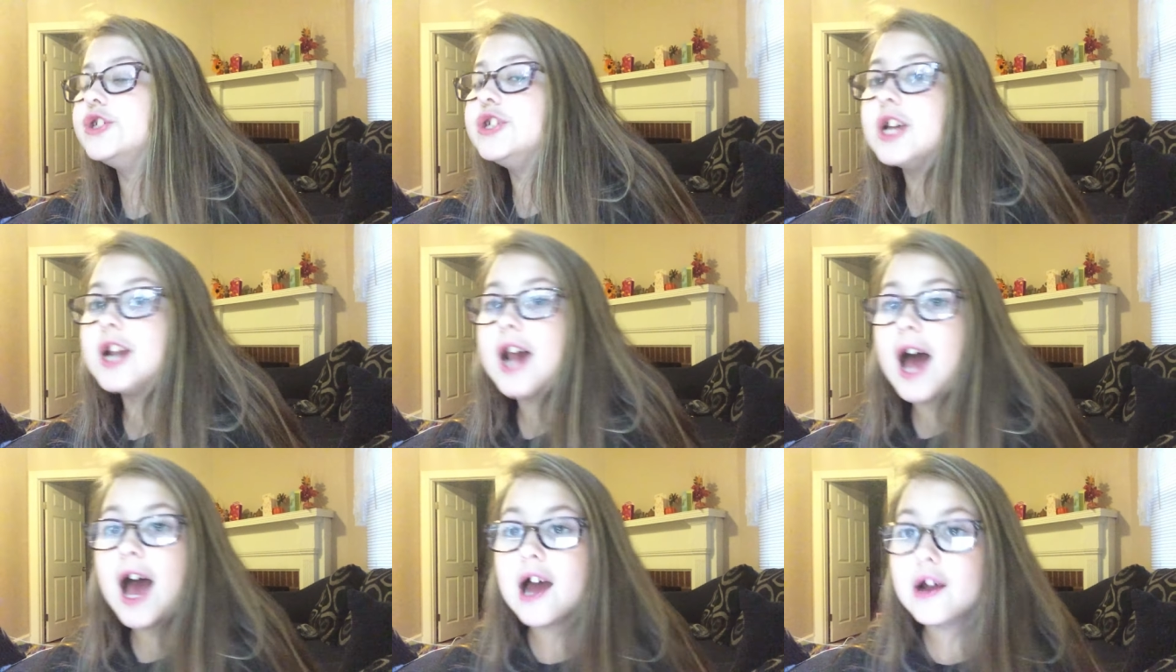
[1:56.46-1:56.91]

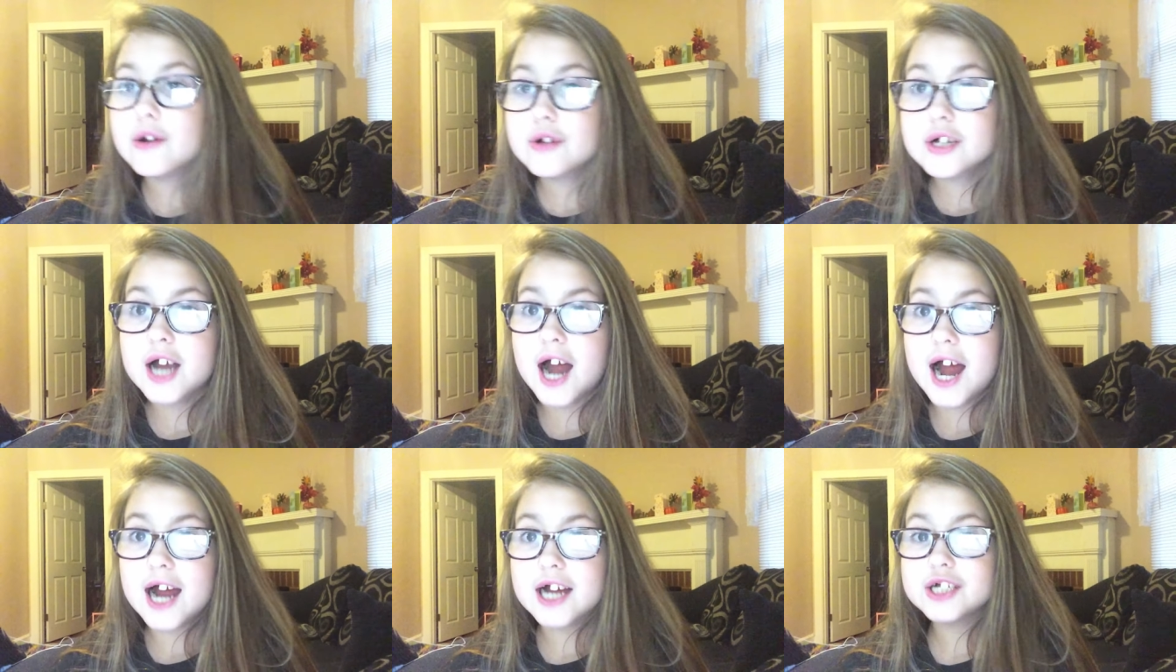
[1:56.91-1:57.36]
Should I
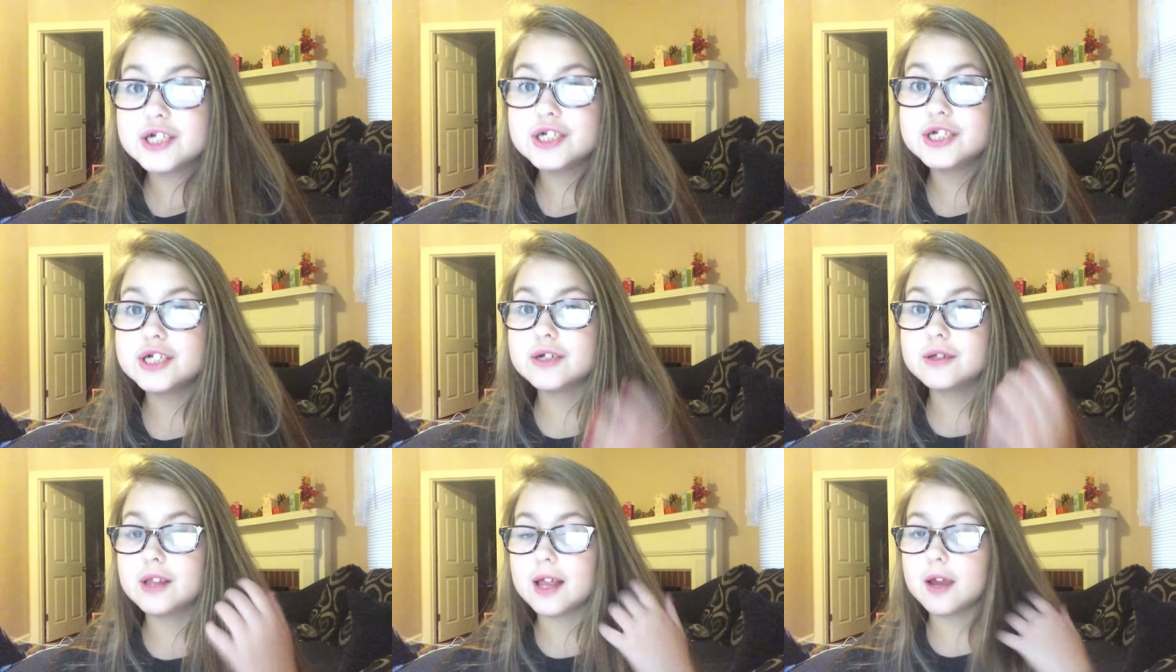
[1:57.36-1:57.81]

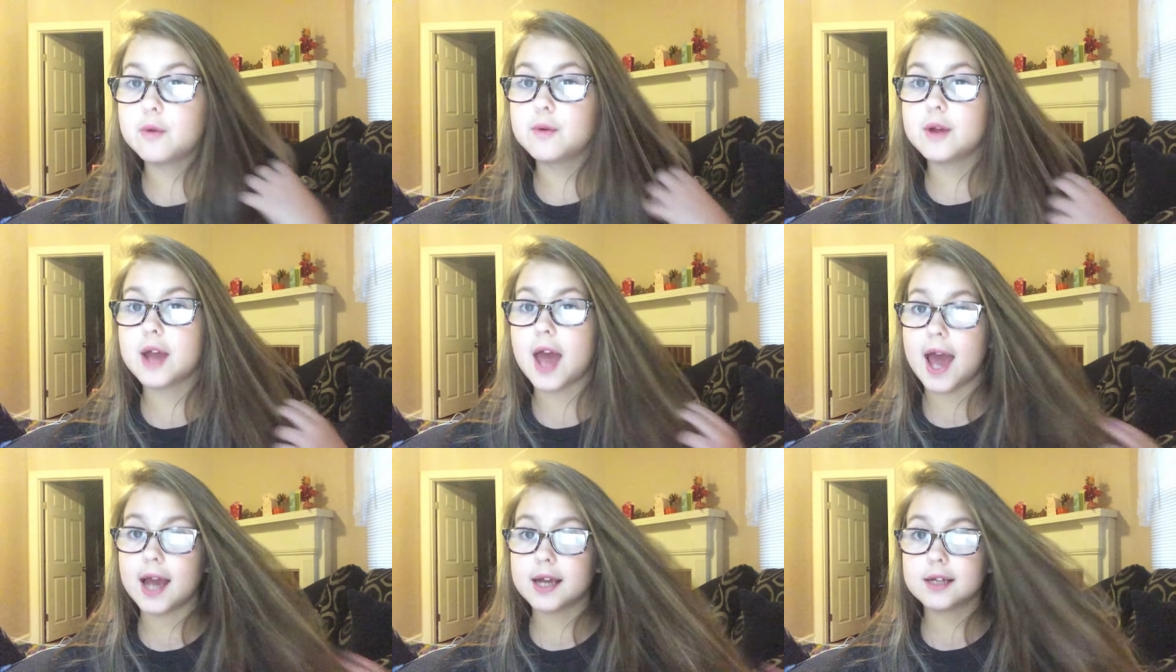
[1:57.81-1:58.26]
react like
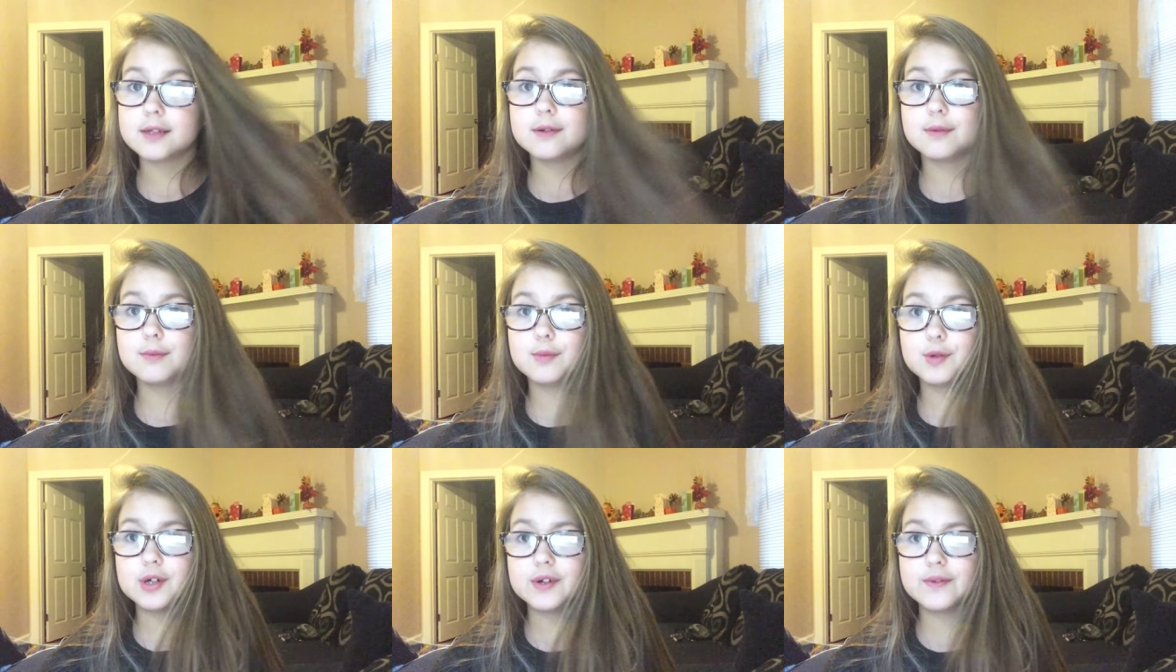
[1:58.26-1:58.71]
react
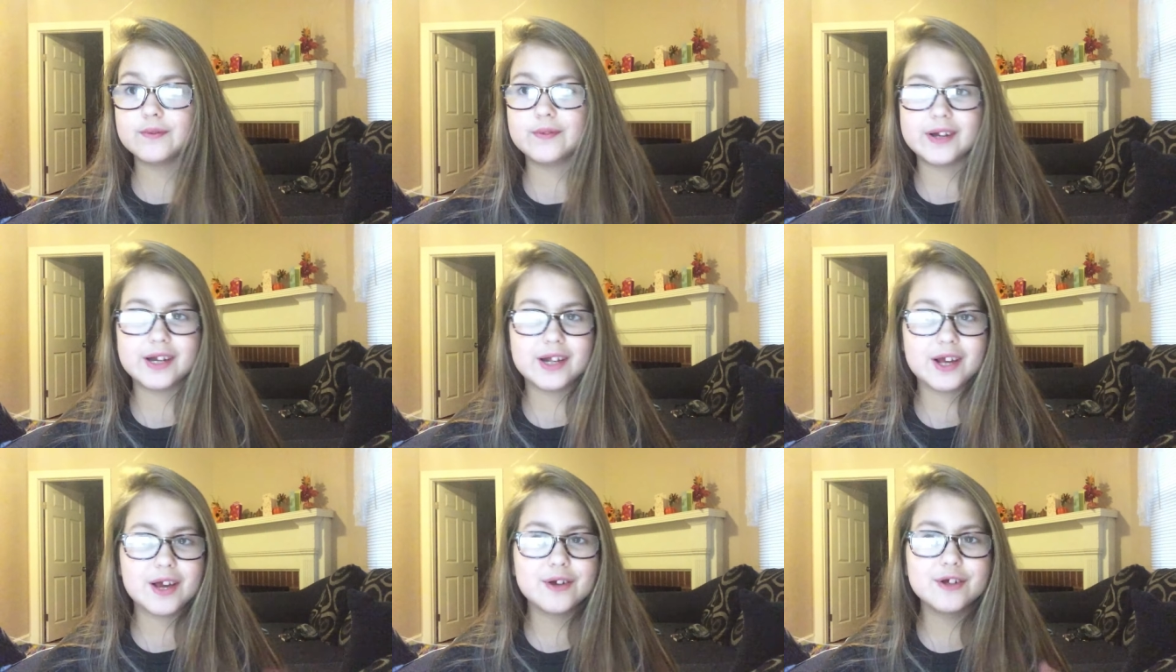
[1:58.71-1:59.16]
to more
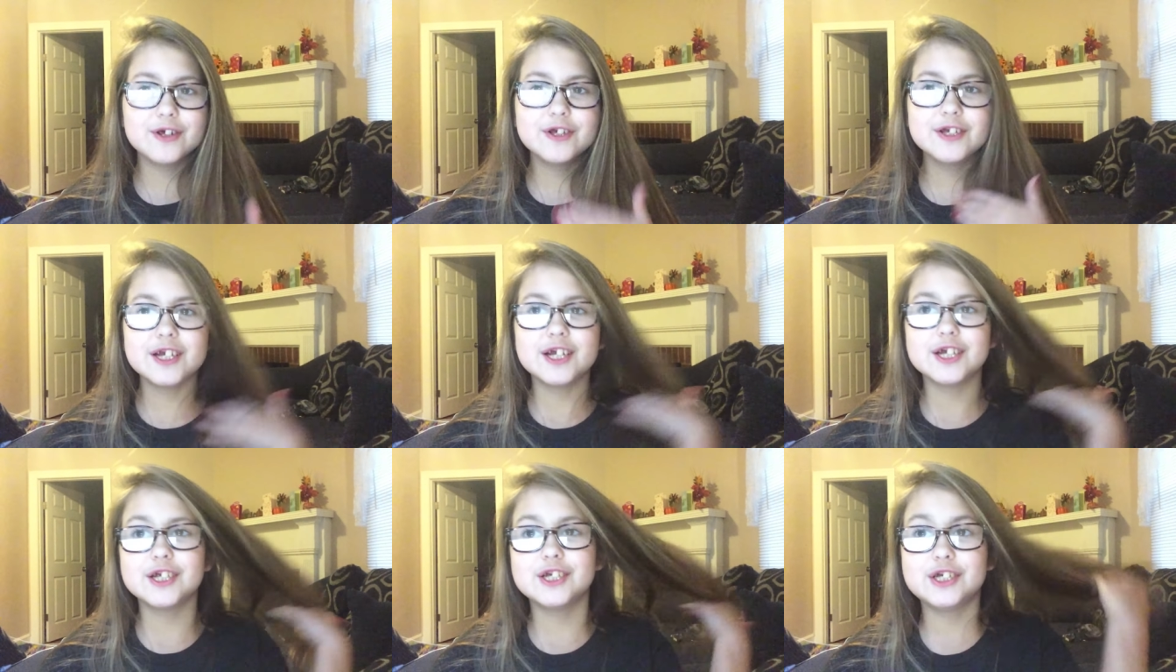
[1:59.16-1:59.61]

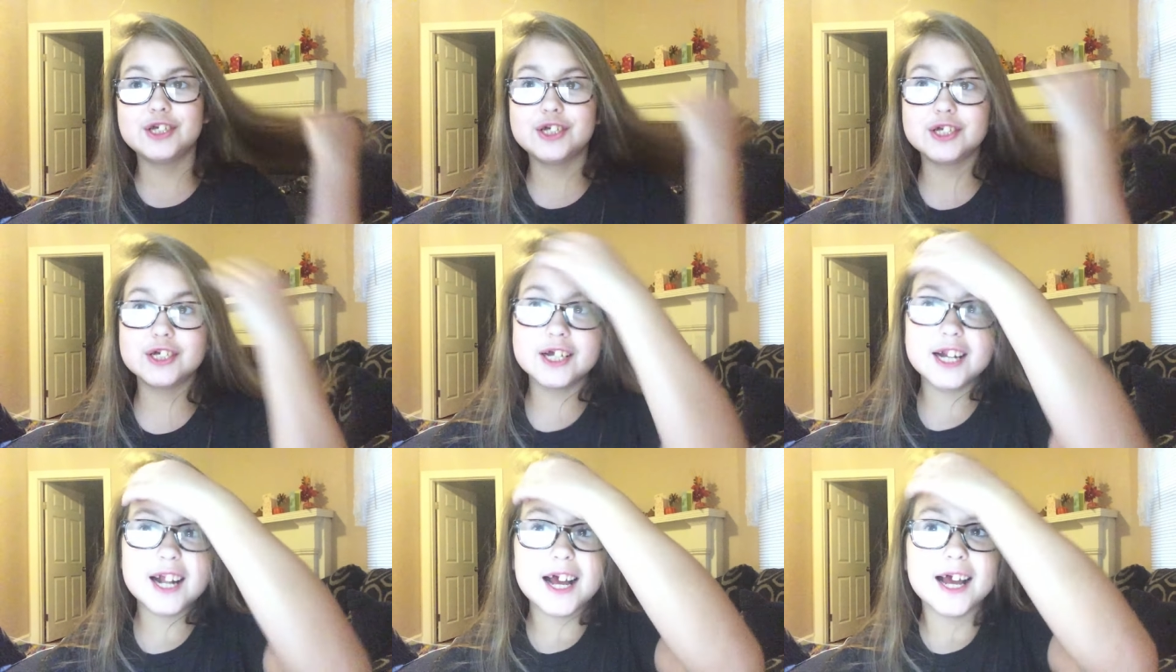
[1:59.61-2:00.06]
videos?
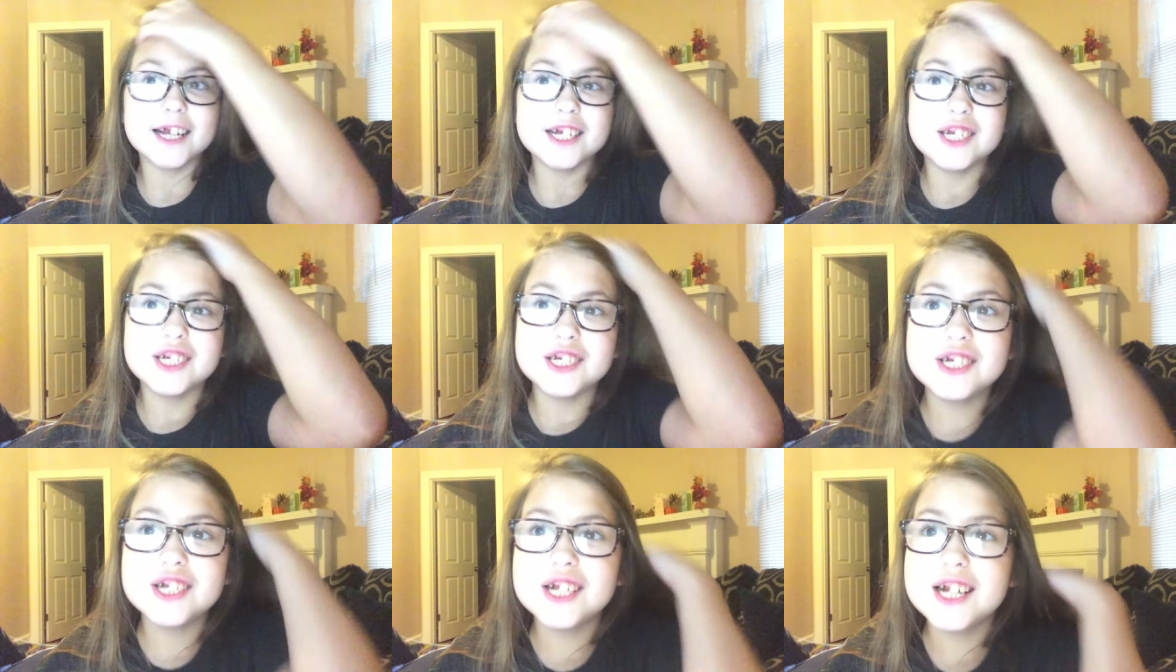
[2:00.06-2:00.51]
Should I?
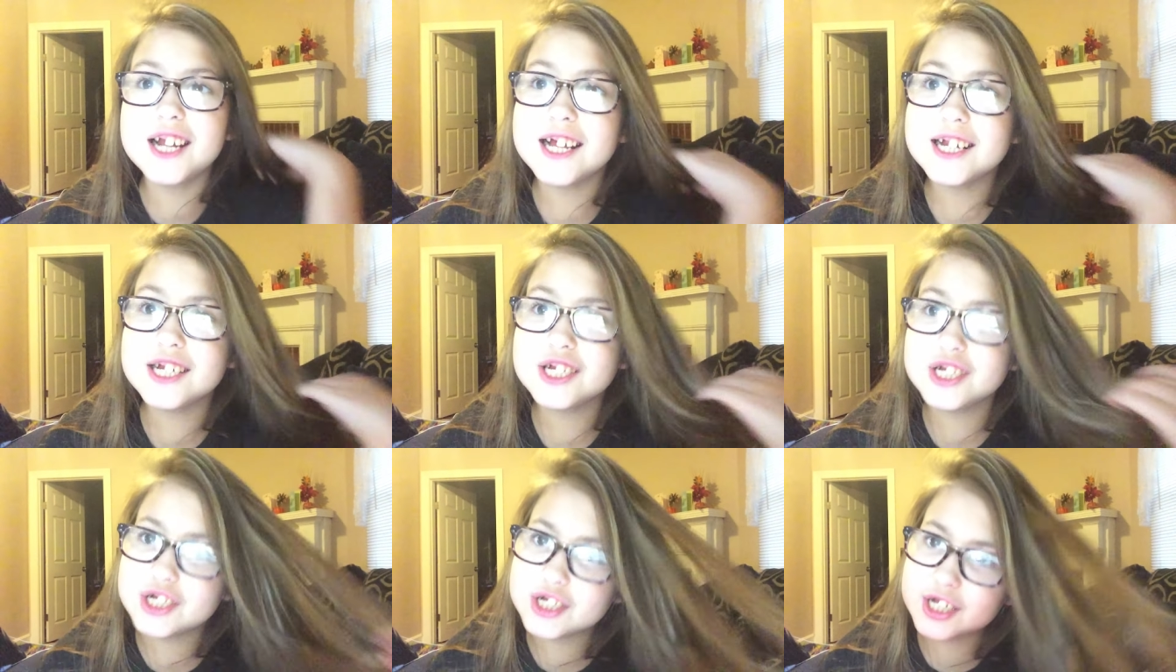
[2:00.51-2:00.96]
Should
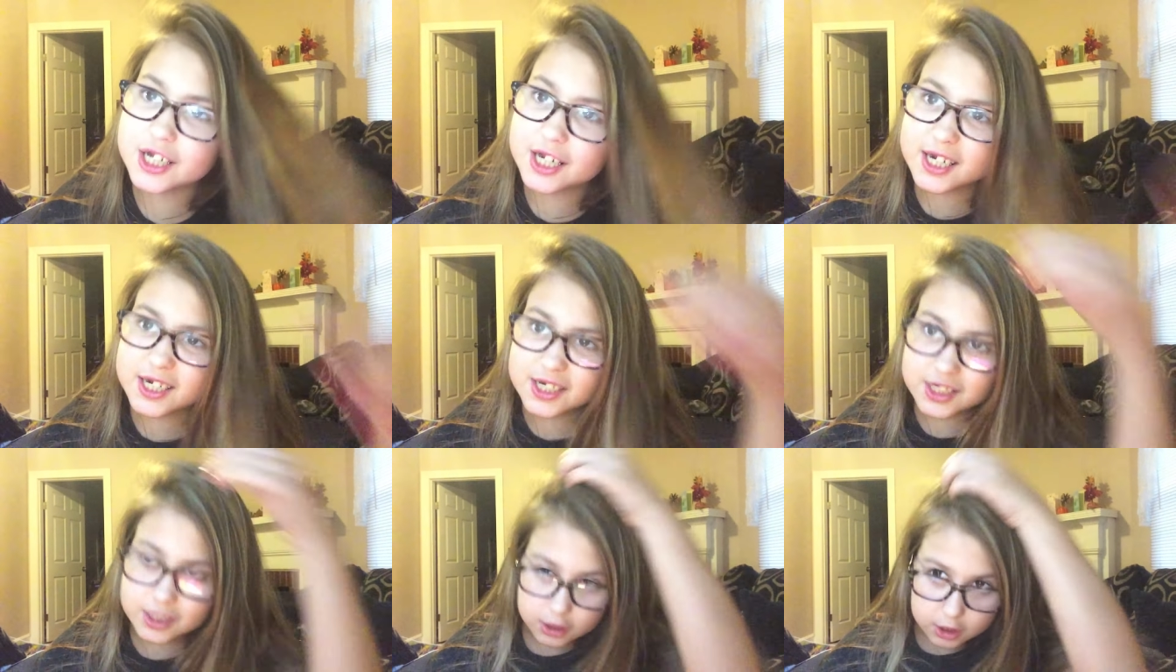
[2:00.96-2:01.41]
I? Should
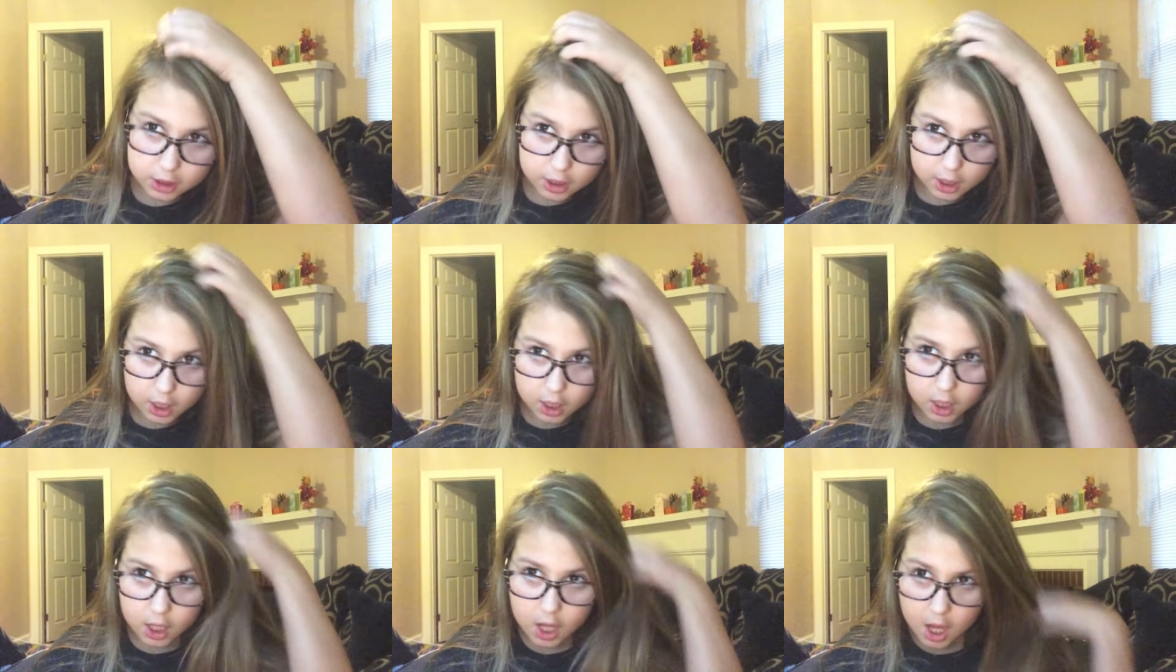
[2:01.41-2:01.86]
I? Should
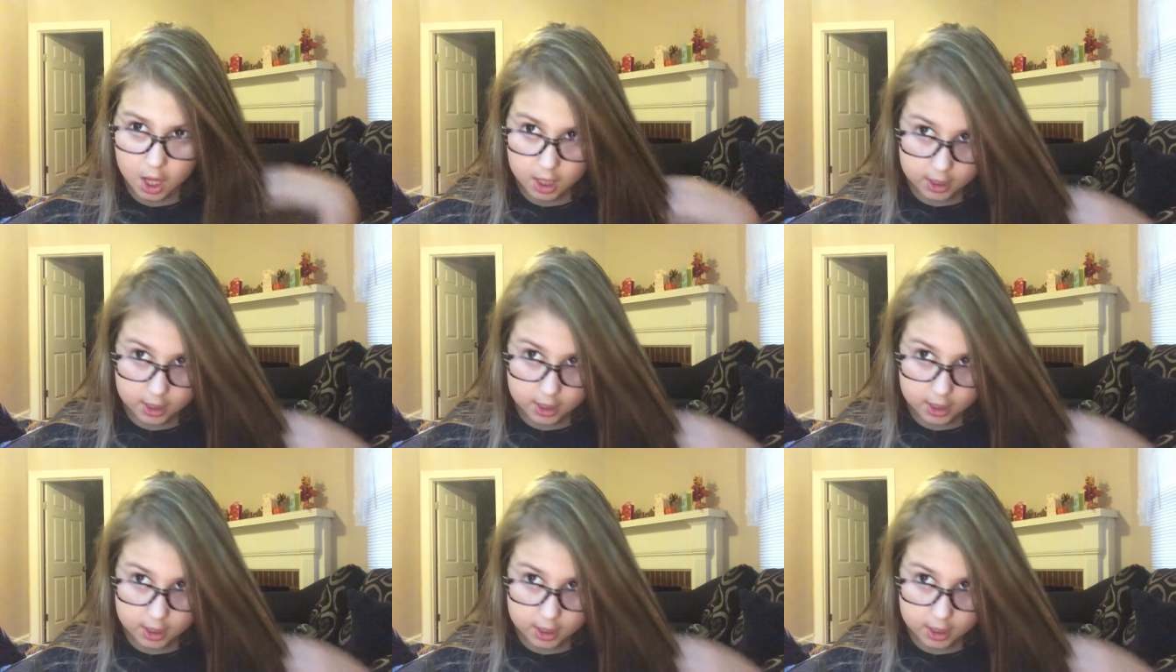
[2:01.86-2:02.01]
I?